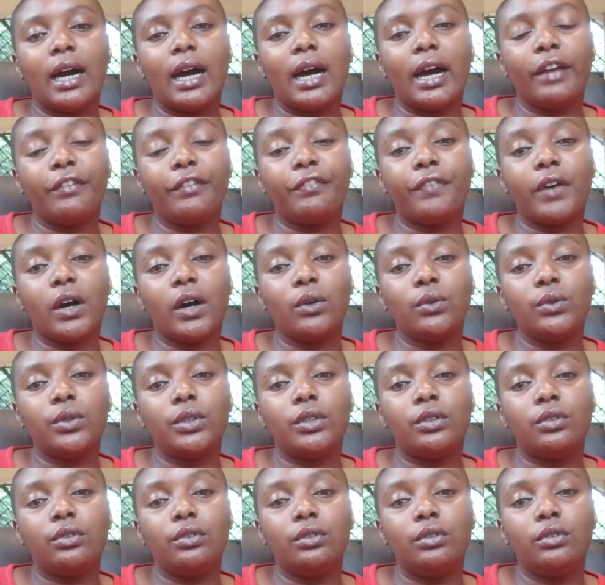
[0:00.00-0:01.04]
I
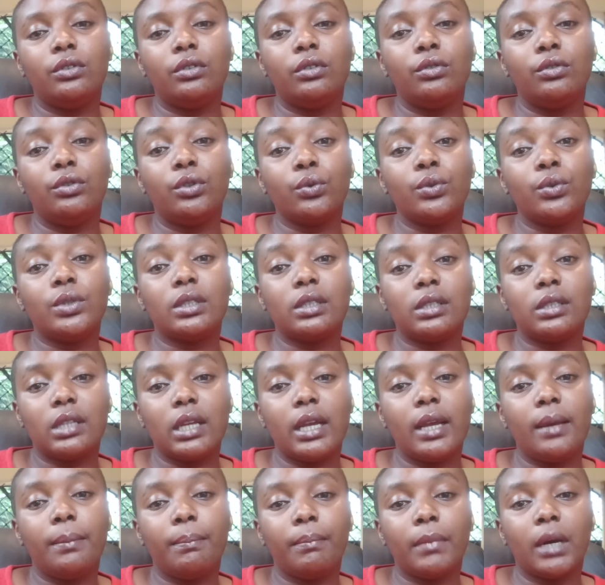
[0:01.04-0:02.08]
found those
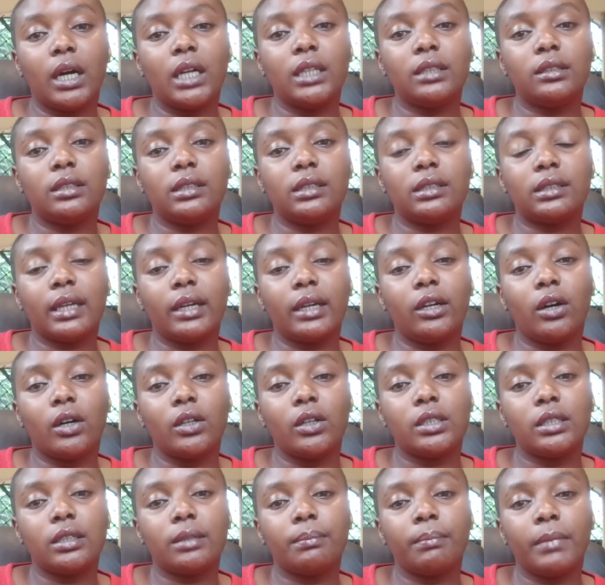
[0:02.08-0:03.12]
same
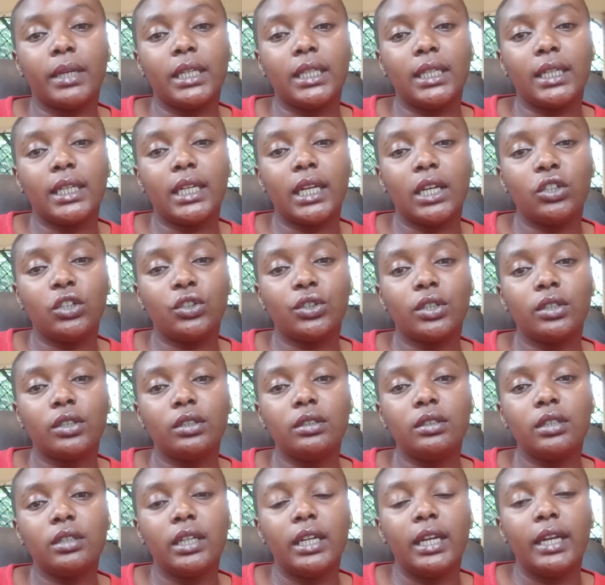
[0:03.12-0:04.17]
antipsychotic
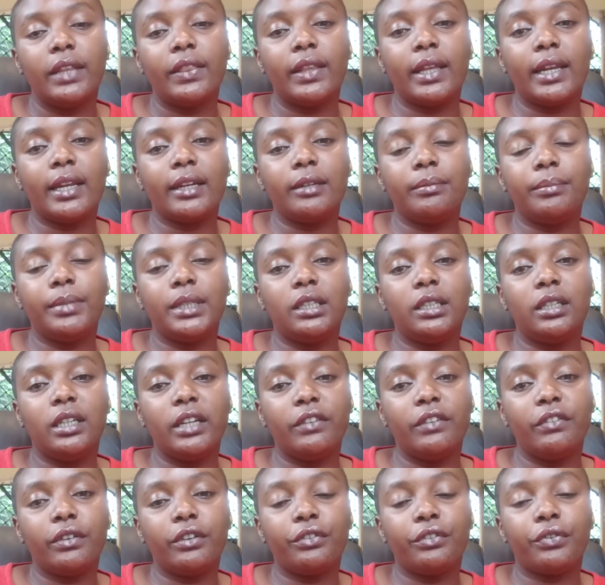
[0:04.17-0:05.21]
medications that I'd been
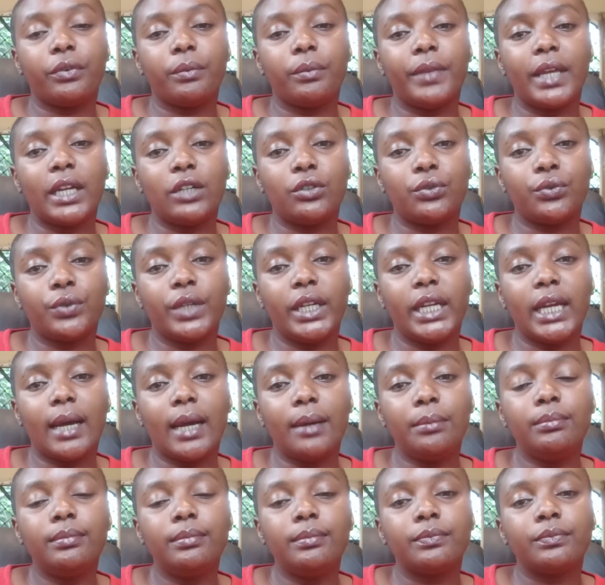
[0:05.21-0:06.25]
given from that rehab
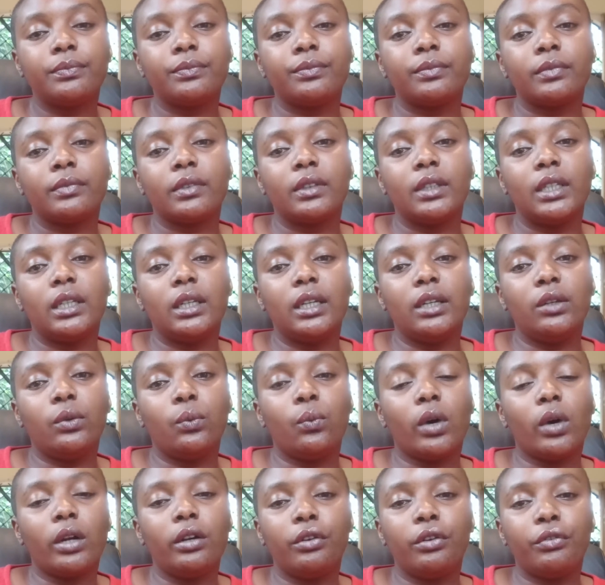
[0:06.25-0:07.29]
in
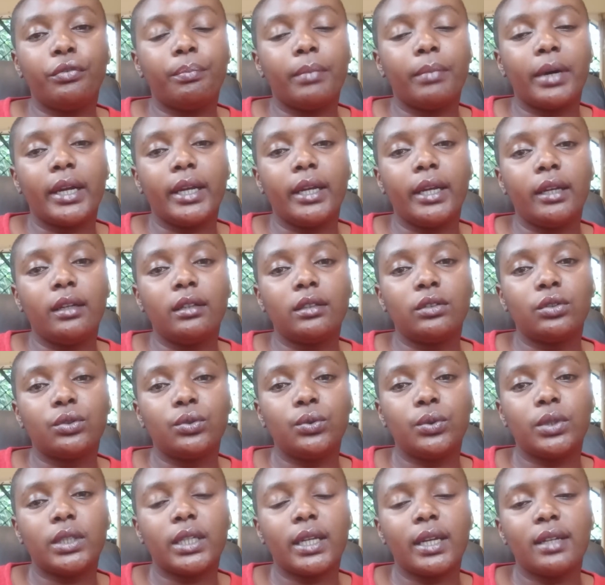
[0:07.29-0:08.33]
one of my
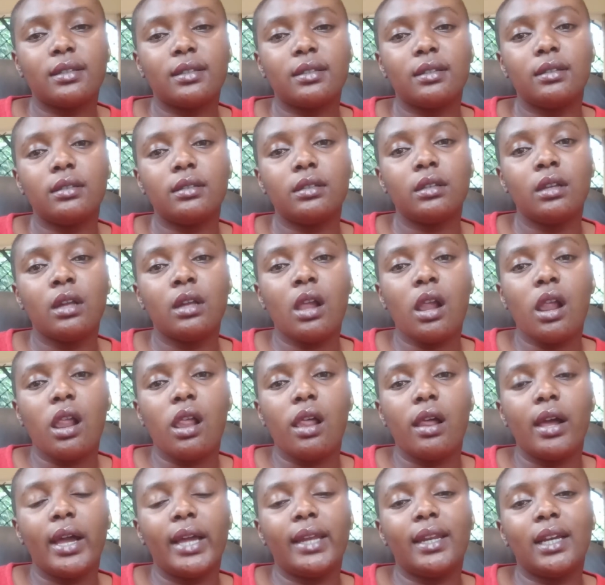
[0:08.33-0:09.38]
suitcases,
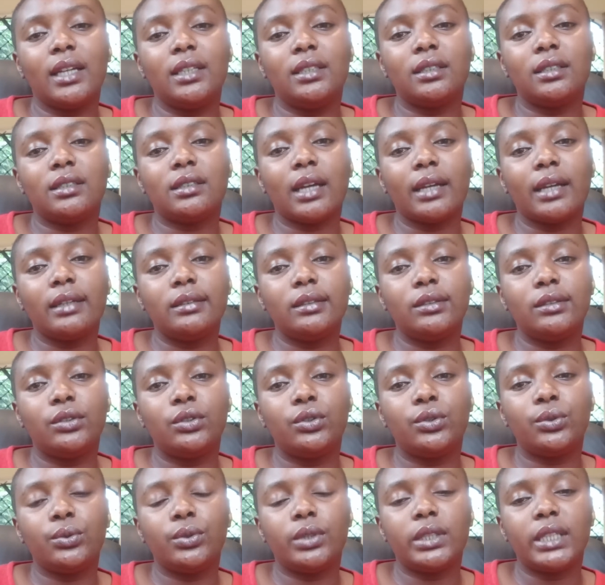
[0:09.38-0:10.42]
and I decided
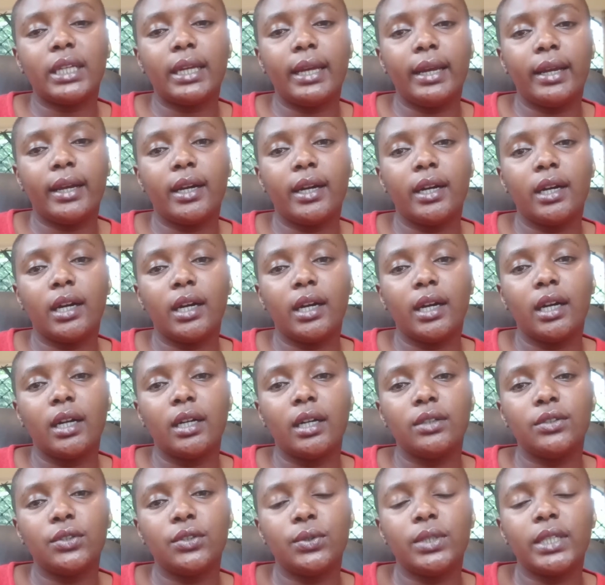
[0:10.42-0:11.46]
to take
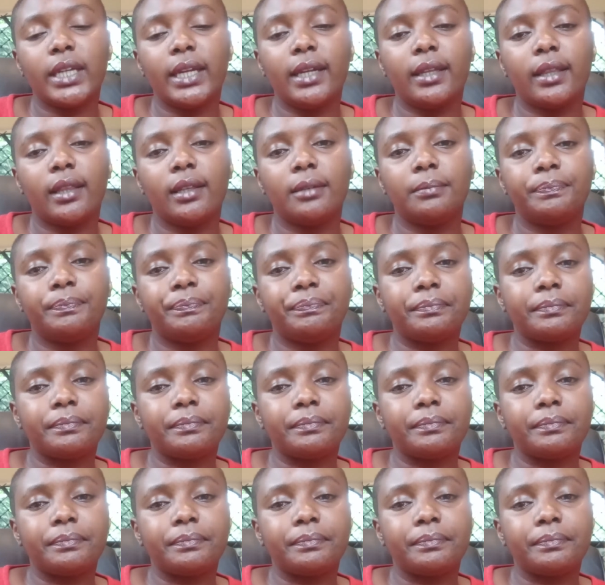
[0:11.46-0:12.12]
them.